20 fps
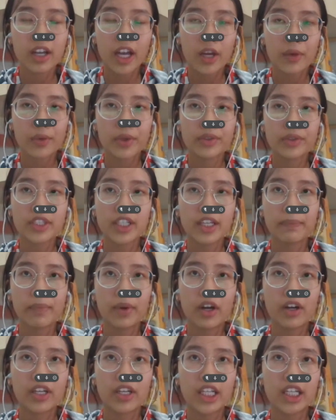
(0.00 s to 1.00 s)
I will take
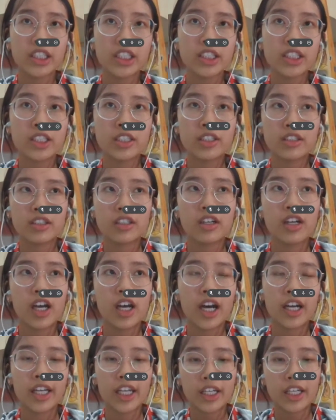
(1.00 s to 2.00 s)
part in the
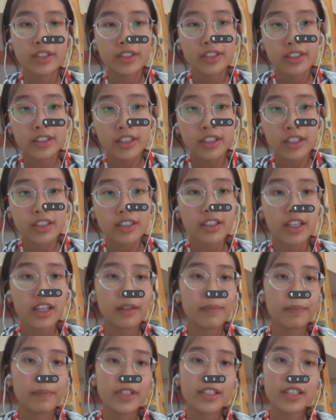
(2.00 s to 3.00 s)
accountancies
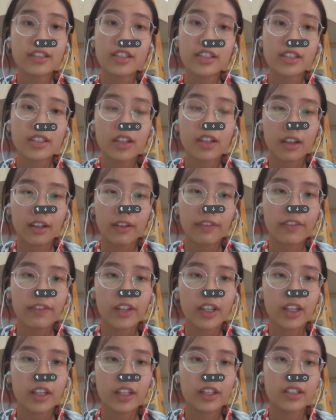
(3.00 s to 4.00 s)
and business club
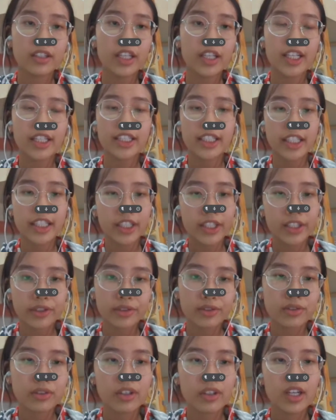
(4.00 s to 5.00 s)
in
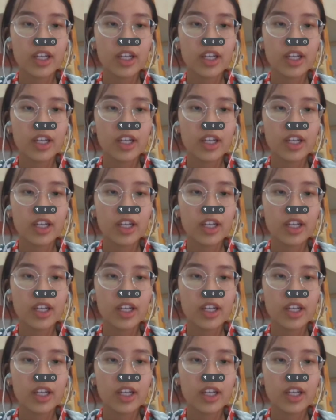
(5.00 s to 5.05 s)
NTU,